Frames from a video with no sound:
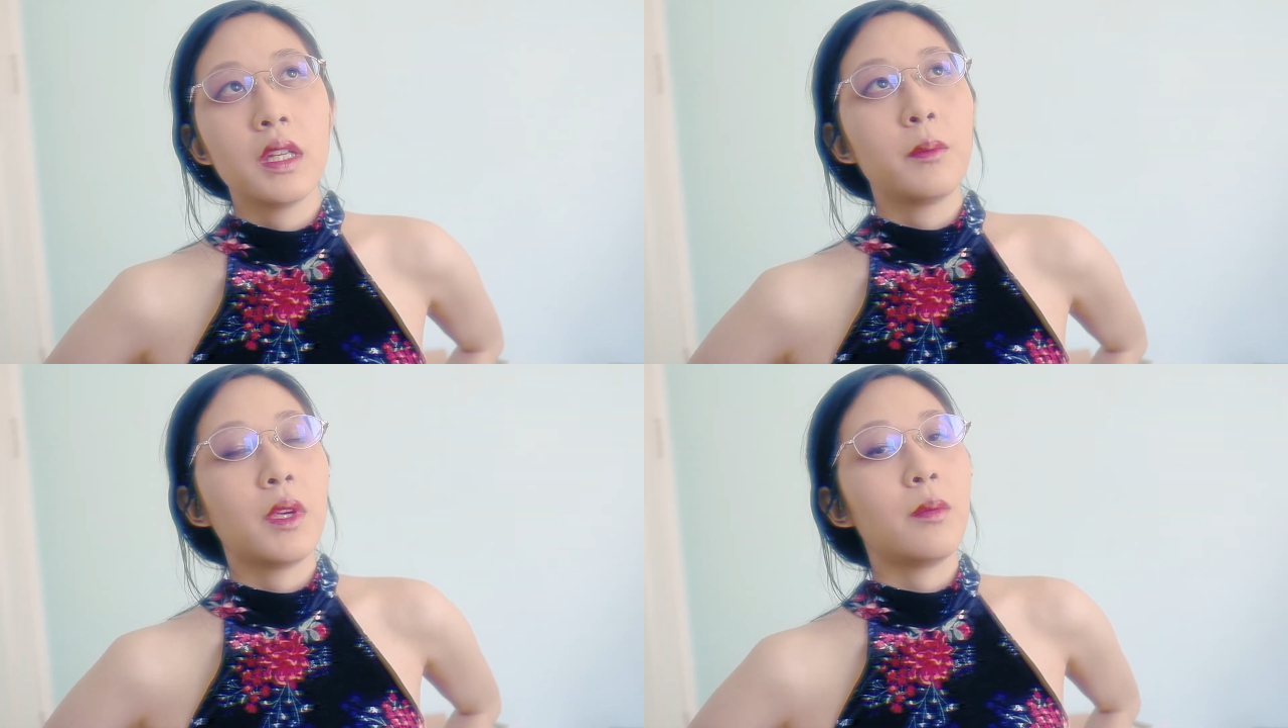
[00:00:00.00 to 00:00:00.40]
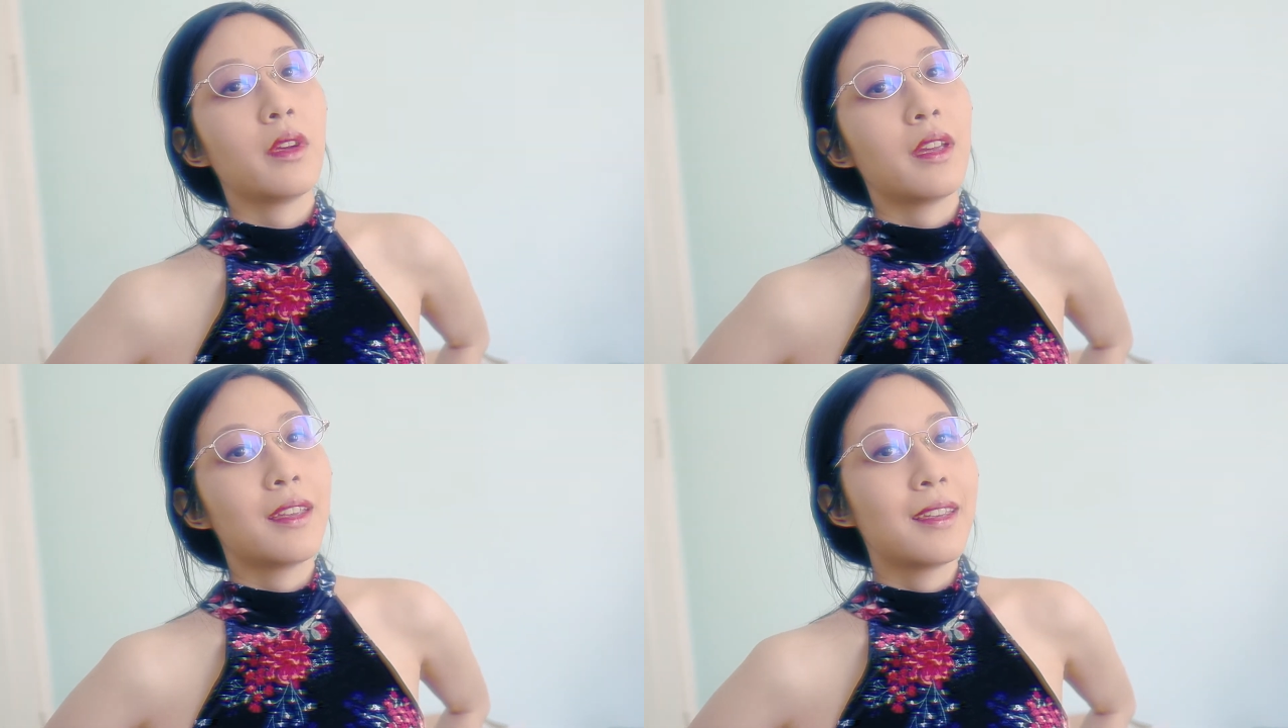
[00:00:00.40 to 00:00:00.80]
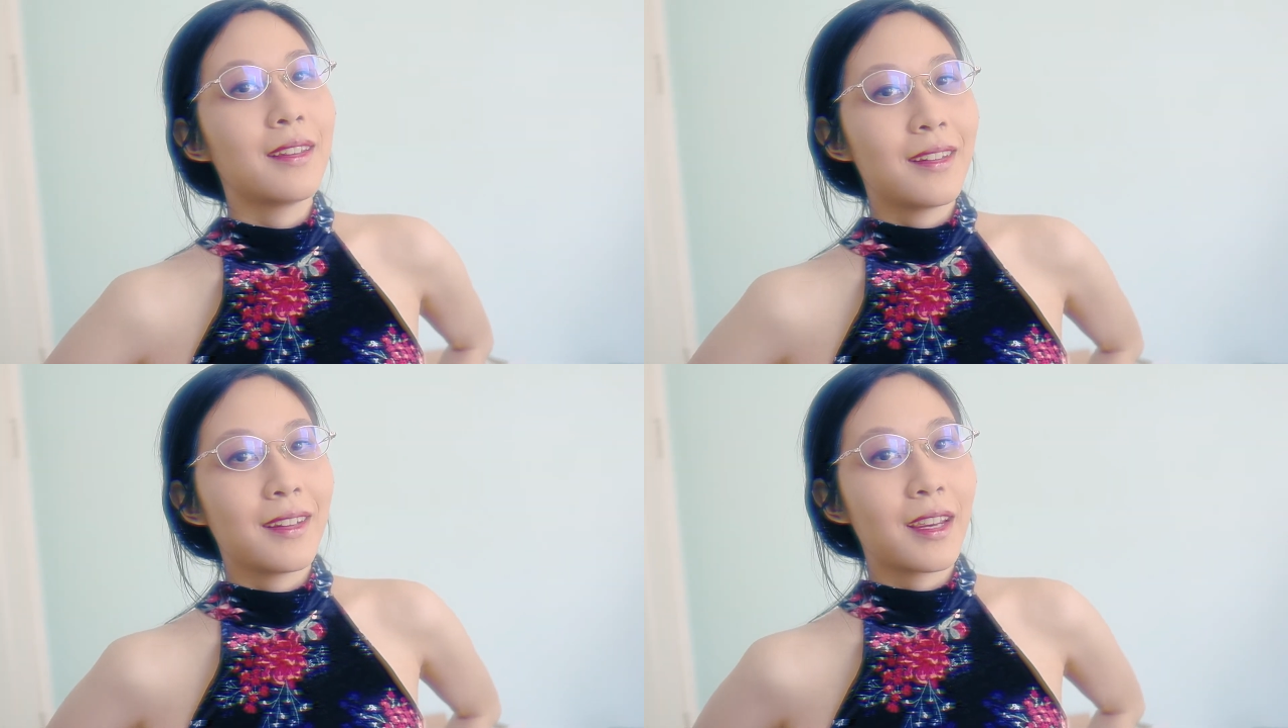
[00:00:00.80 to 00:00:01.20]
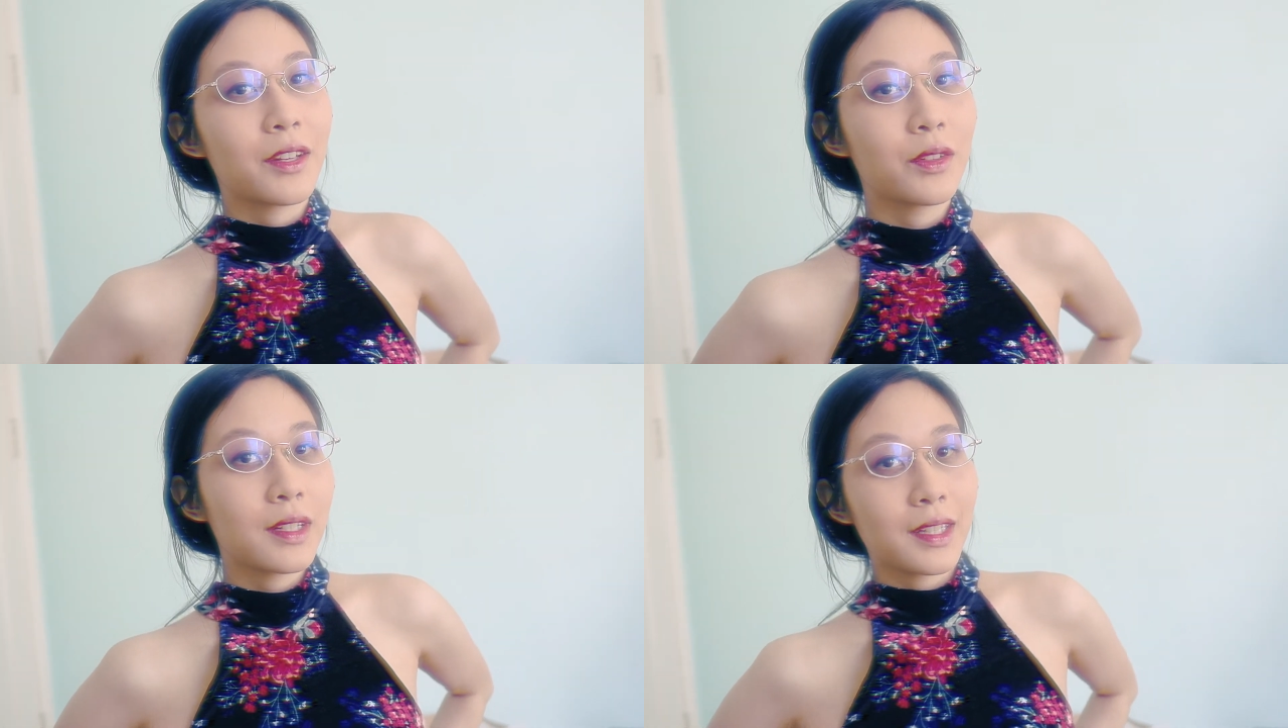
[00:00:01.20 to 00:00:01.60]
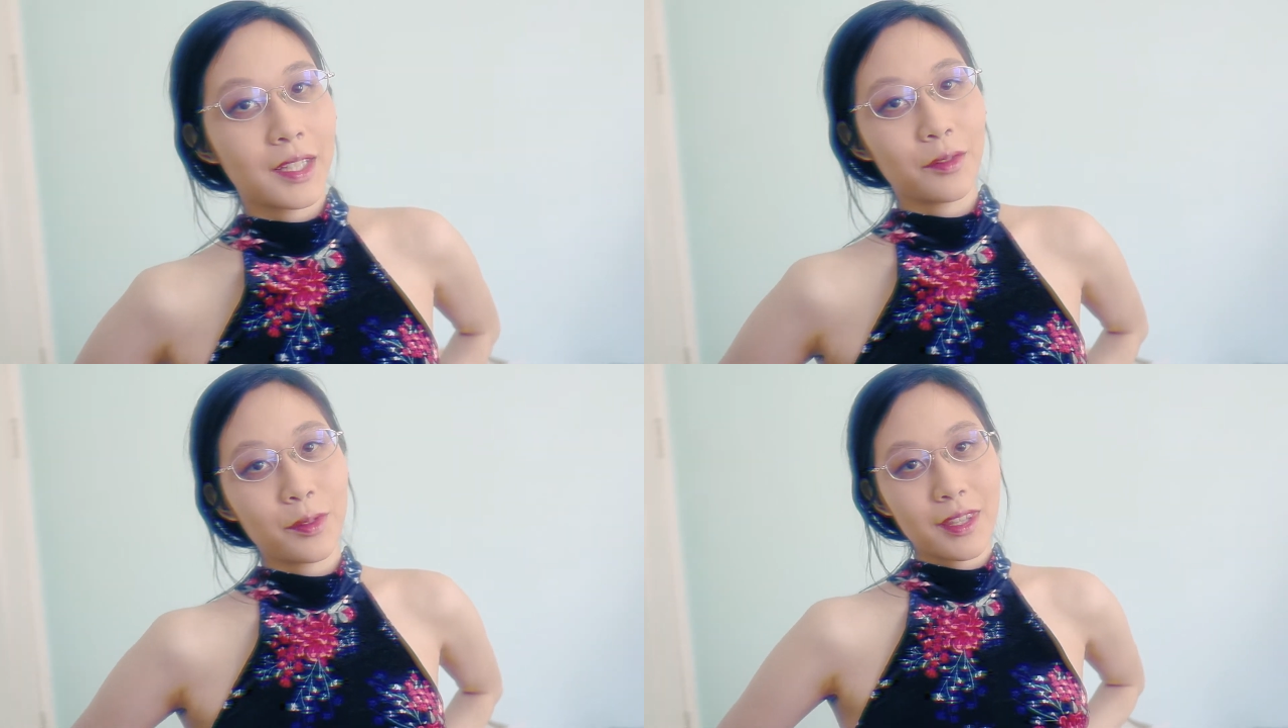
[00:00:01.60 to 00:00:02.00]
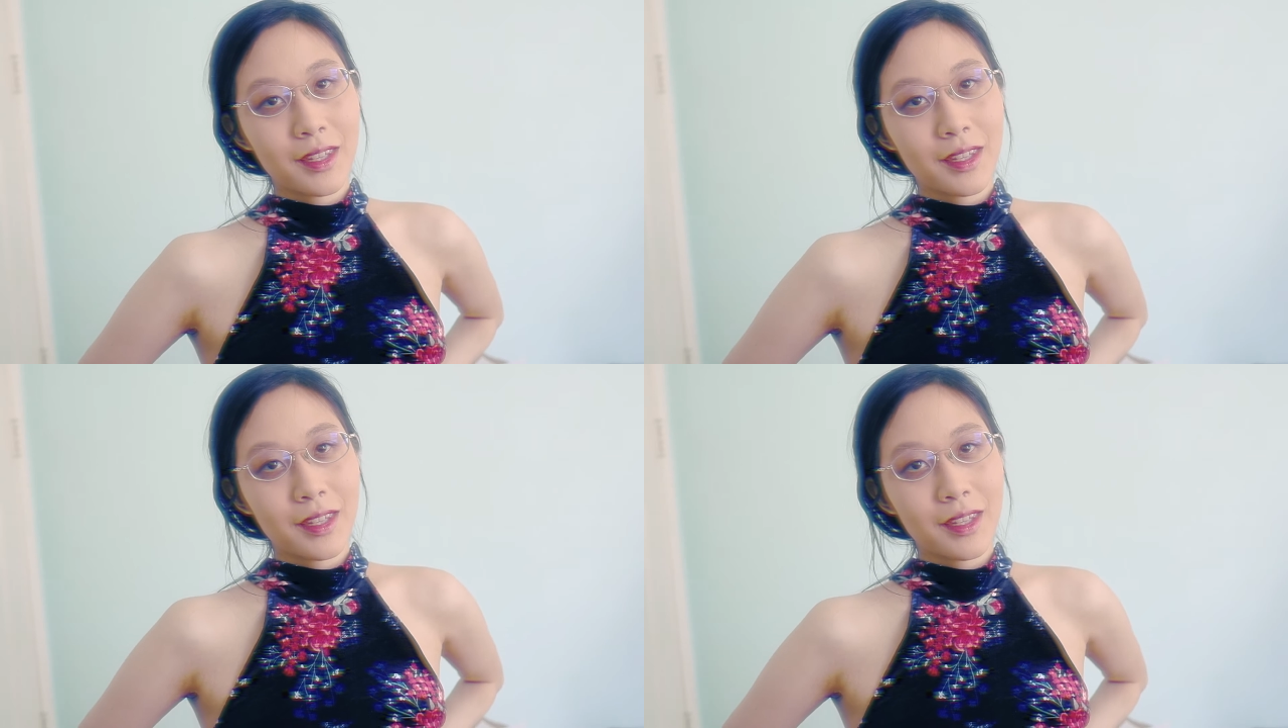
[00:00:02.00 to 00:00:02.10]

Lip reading: maybe I can actually live with